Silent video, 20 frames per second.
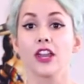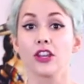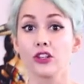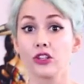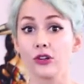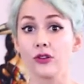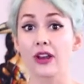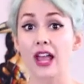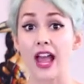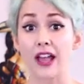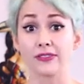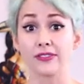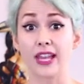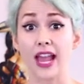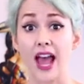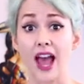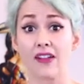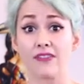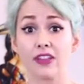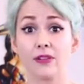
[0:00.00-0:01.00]
You don't have to
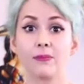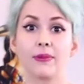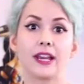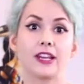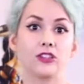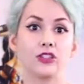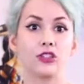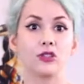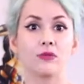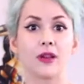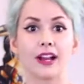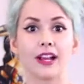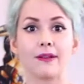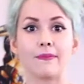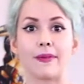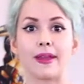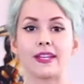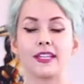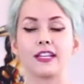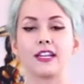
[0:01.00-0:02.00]
have it, but I do
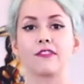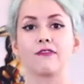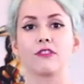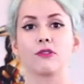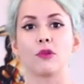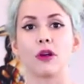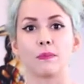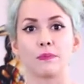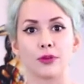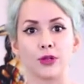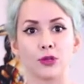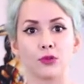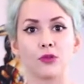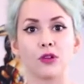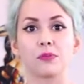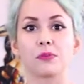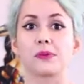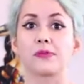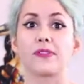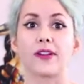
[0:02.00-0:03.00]
recommend it if you want
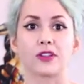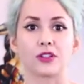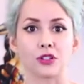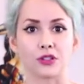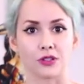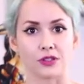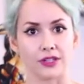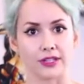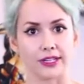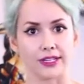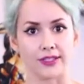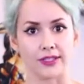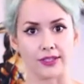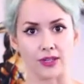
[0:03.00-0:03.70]
beautiful, professional looking